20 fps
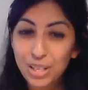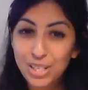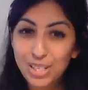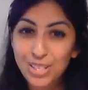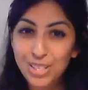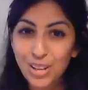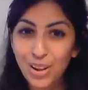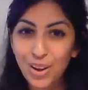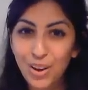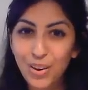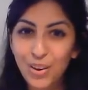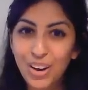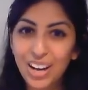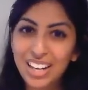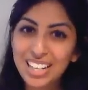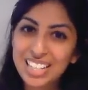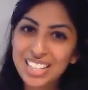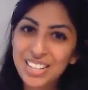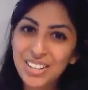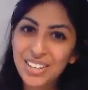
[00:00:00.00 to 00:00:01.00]
So
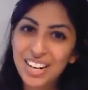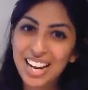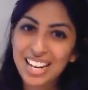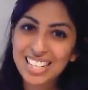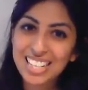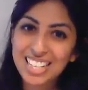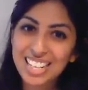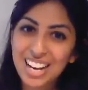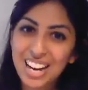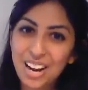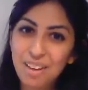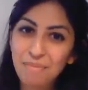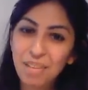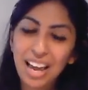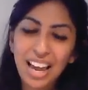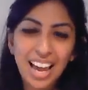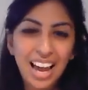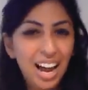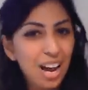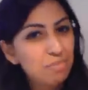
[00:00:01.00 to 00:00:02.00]
until next time,
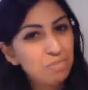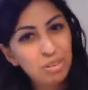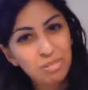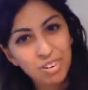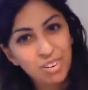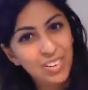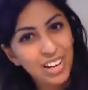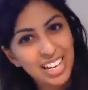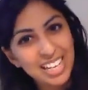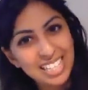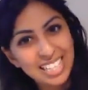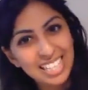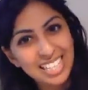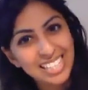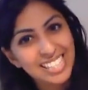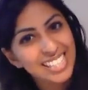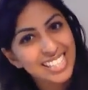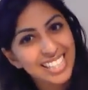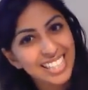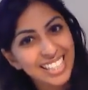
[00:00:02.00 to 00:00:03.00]
happy
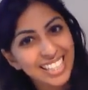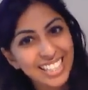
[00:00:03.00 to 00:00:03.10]
revisings.